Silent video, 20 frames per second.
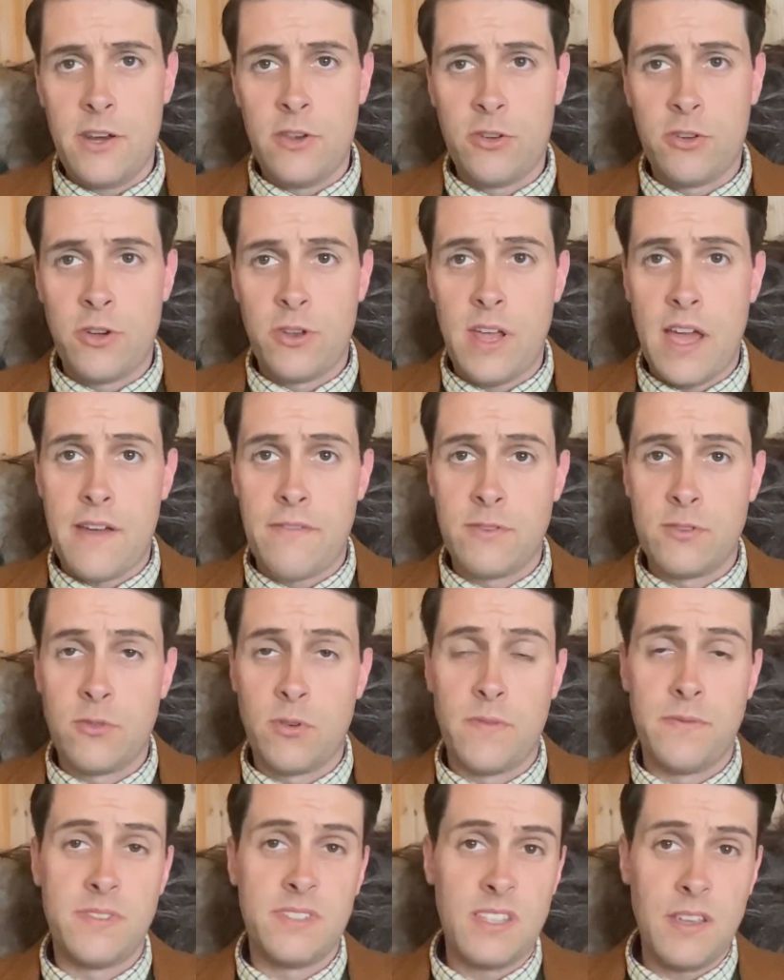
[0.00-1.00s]
you could have sort
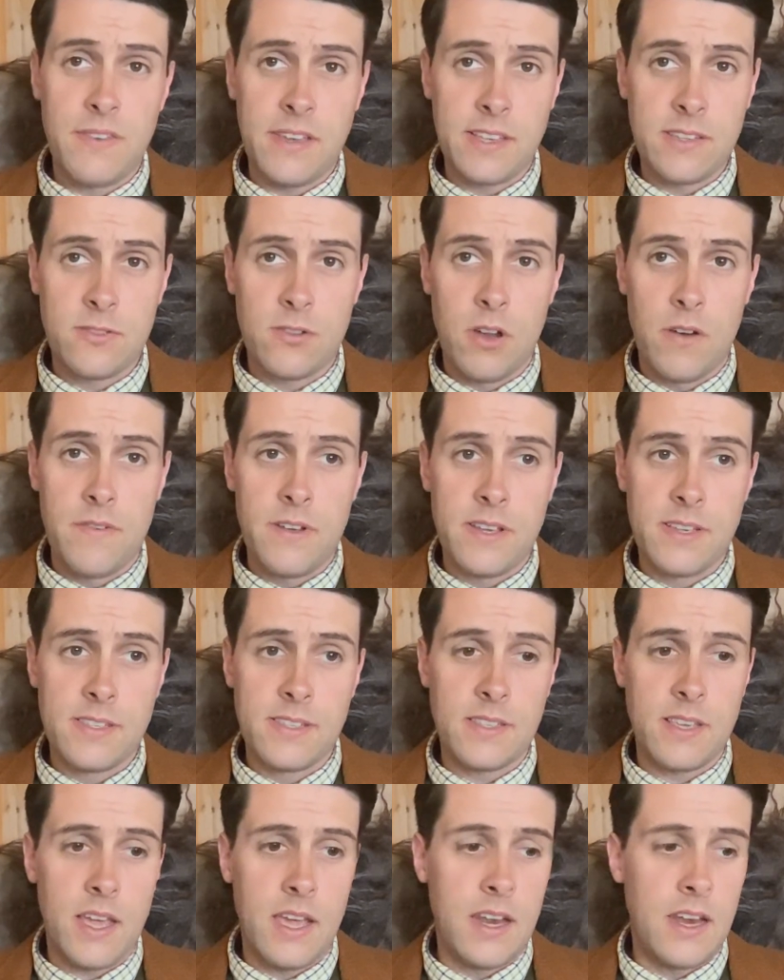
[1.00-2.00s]
of civic
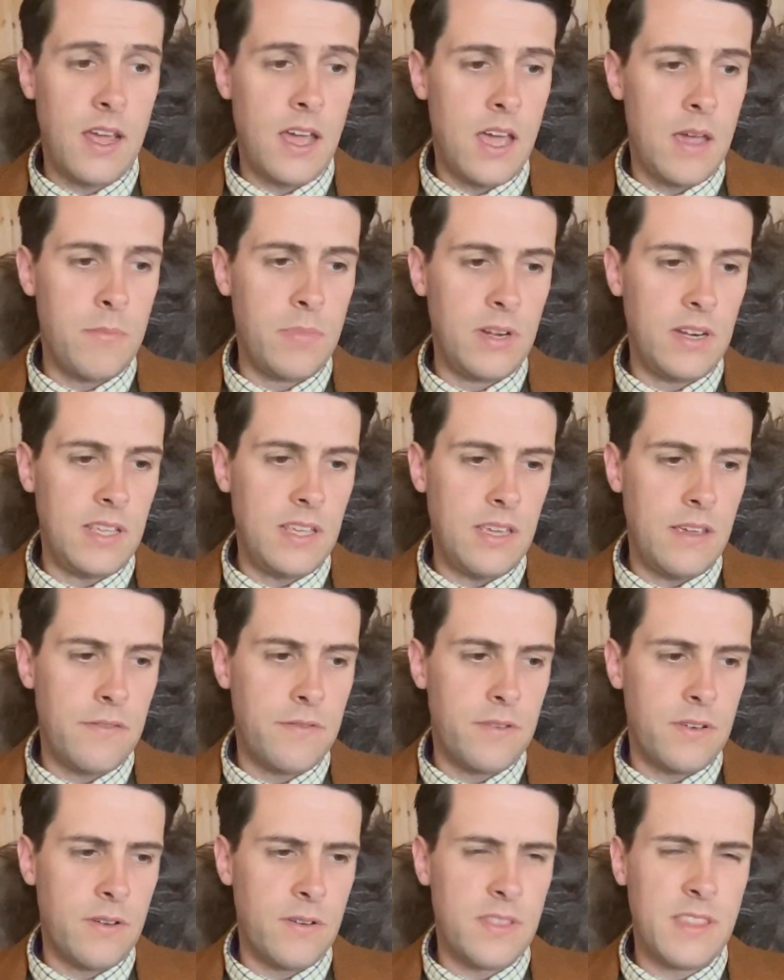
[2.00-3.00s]
service, and I believe,
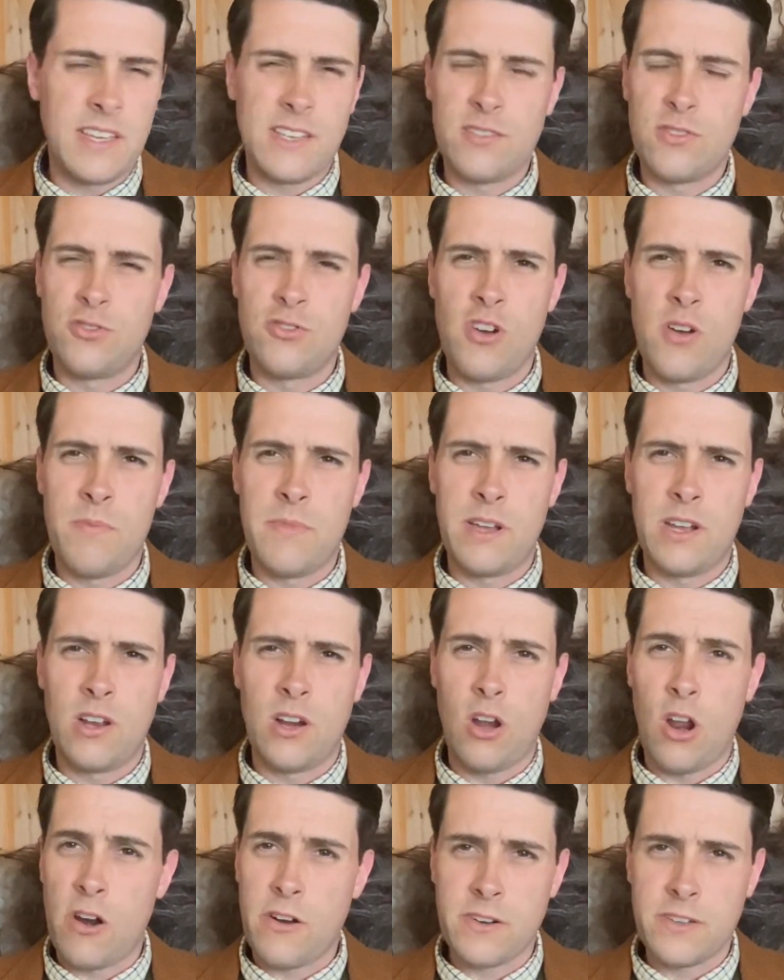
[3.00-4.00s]
I think it's Jeremy
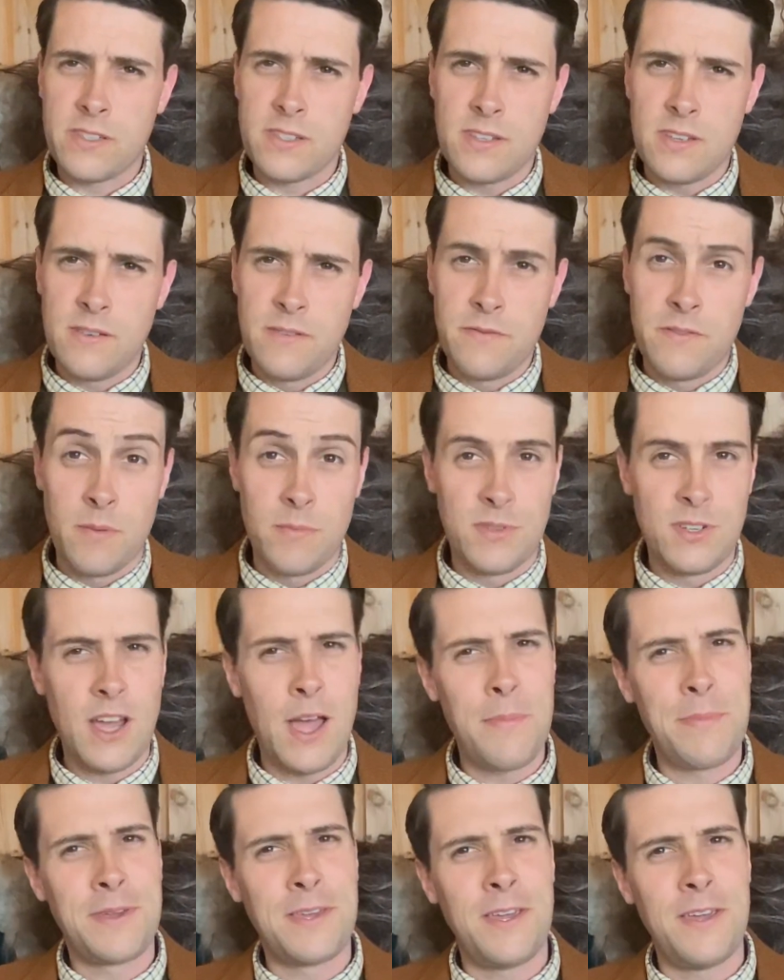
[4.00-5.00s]
Clarkson from
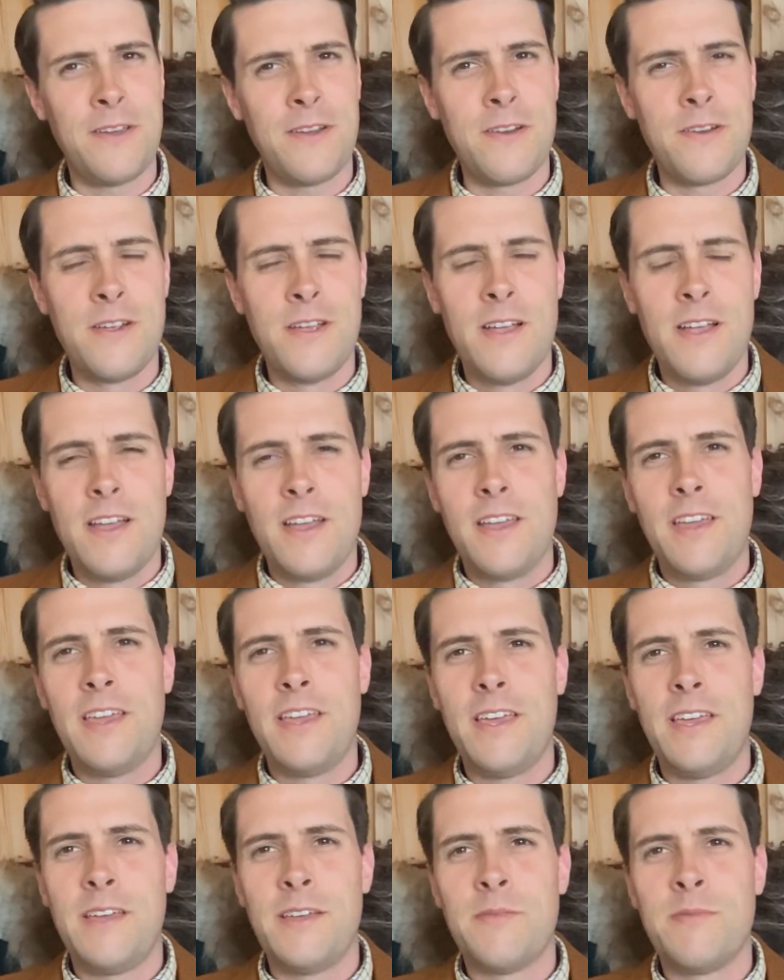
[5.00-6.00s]
Top Gear,
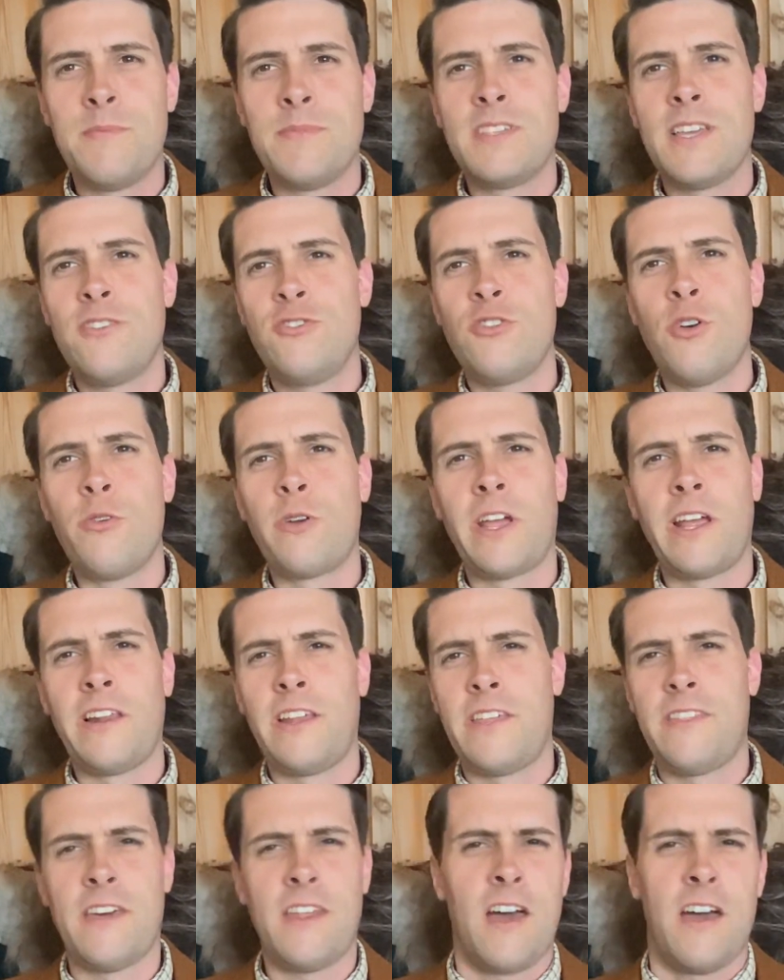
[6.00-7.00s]
he said jokingly
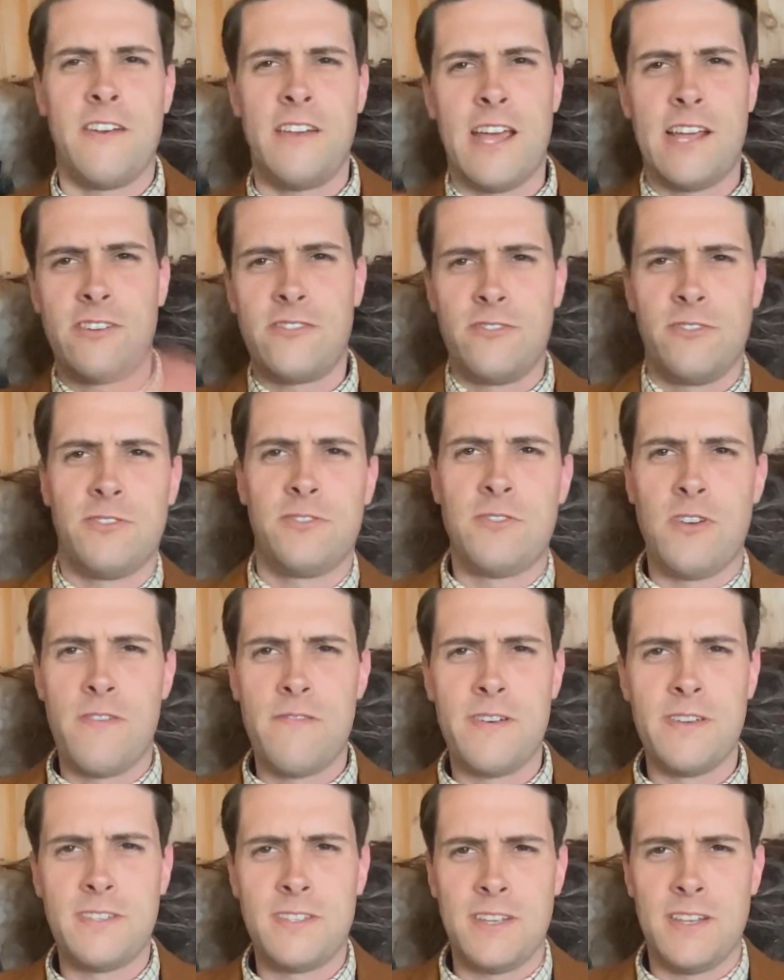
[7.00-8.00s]
that our national
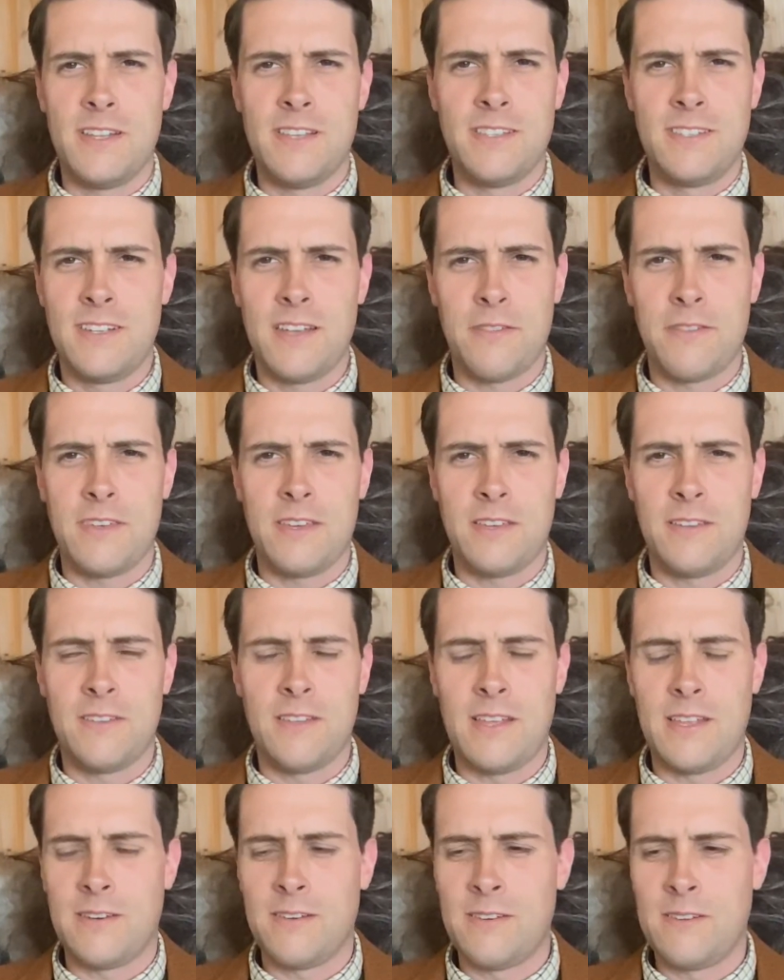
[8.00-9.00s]
service, it is nothing
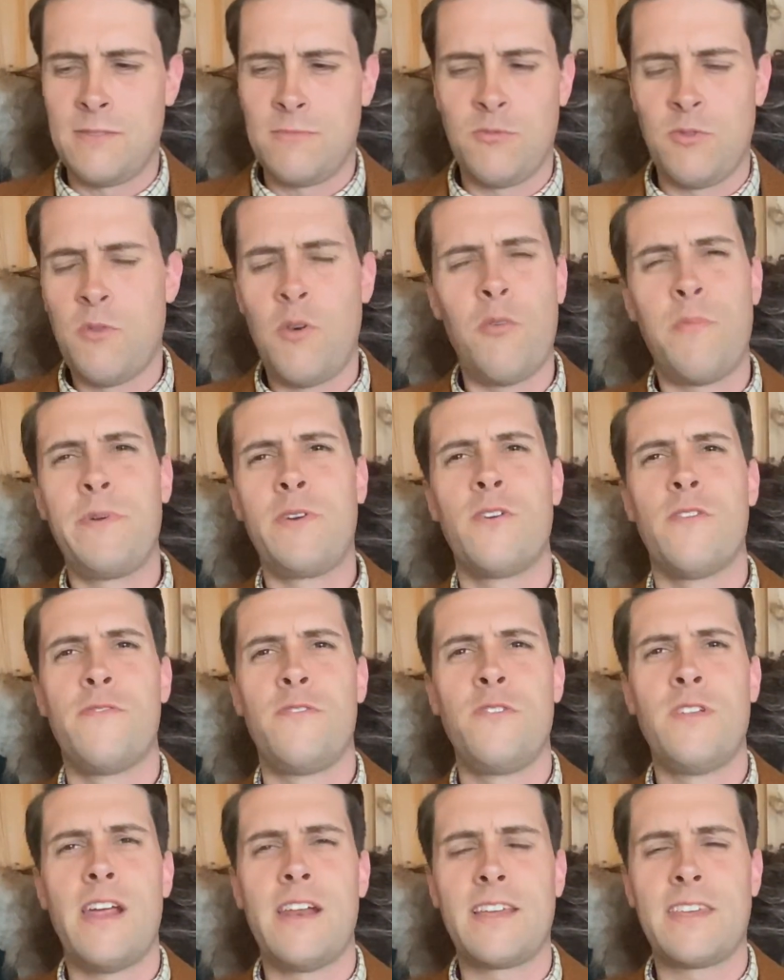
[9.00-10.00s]
that won't be good for the
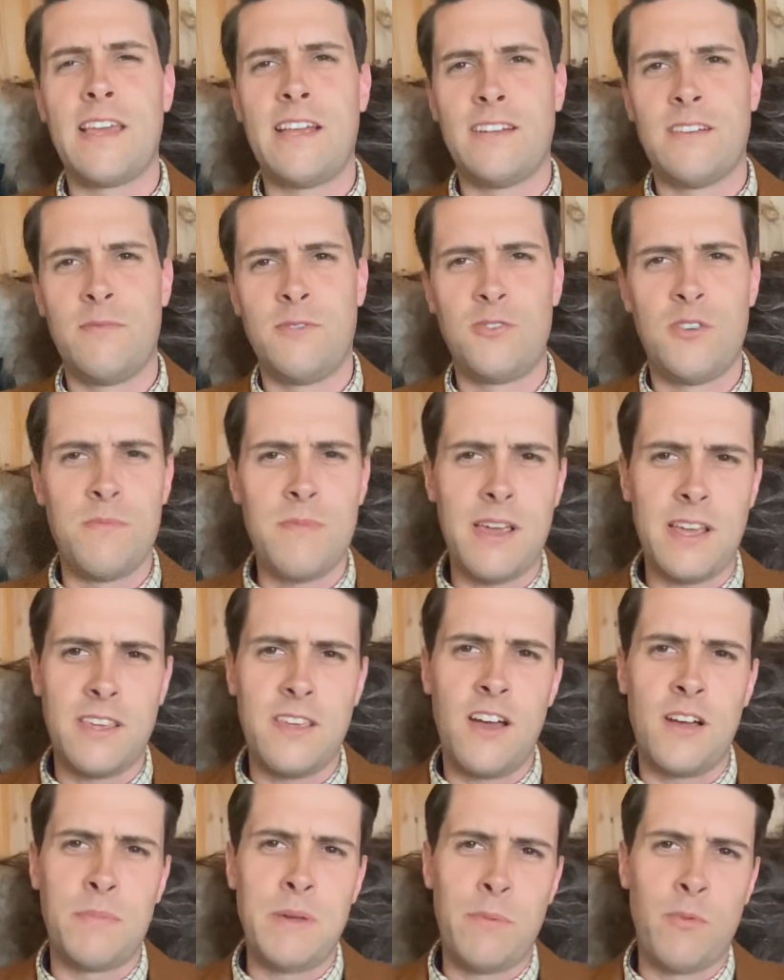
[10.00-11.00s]
United Kingdom. You should make
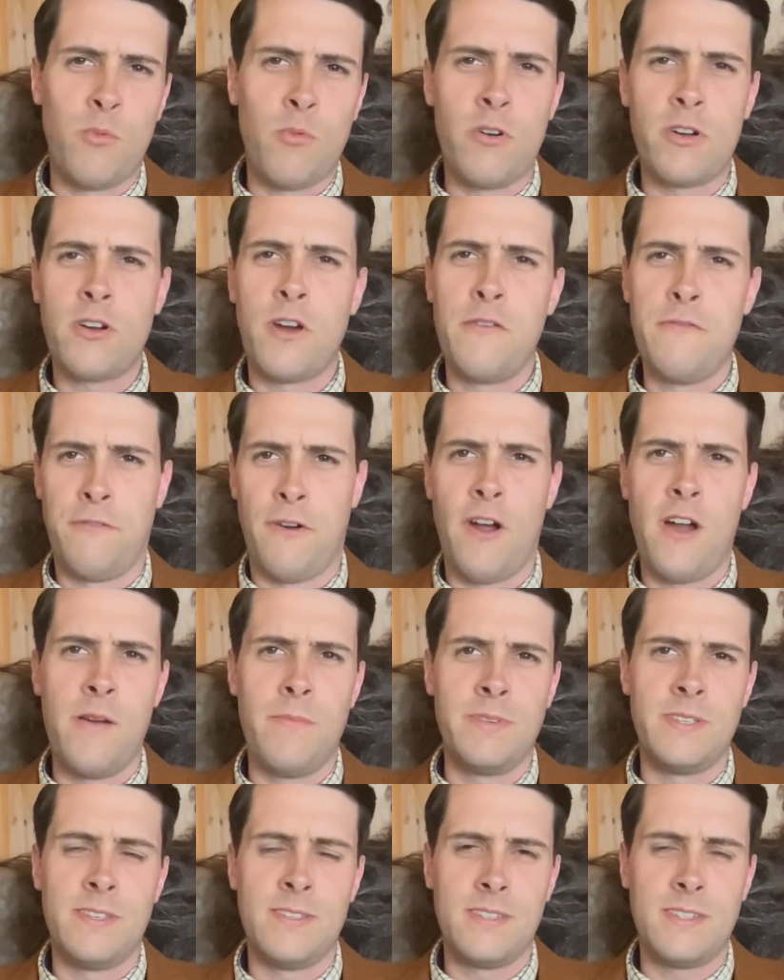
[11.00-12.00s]
young people work on
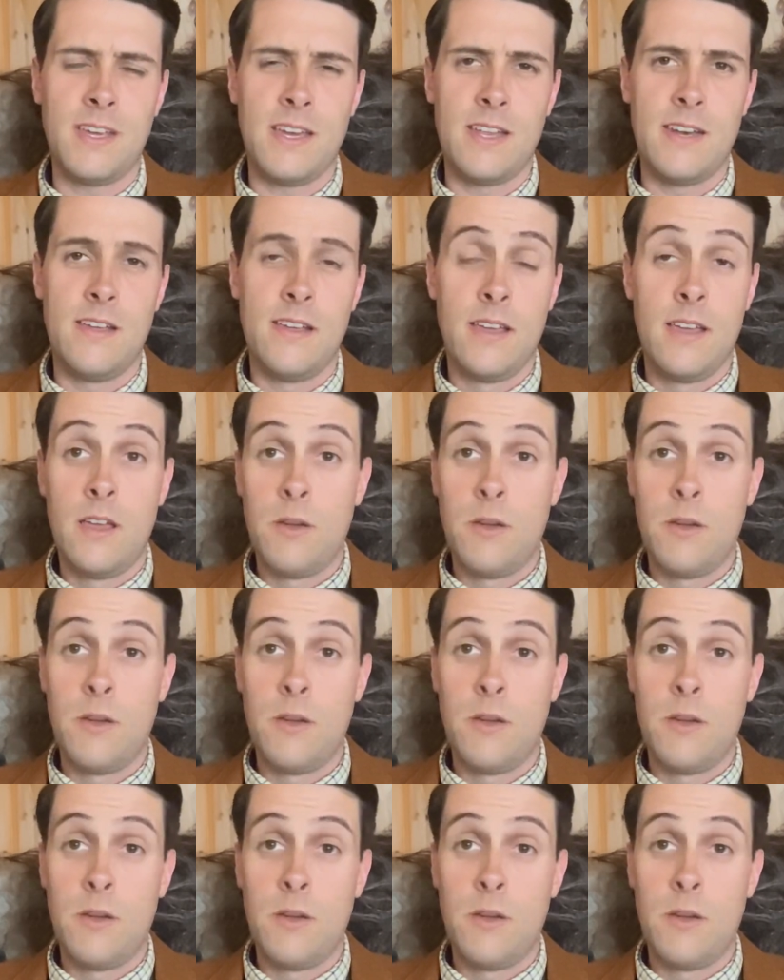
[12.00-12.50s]
farms instead.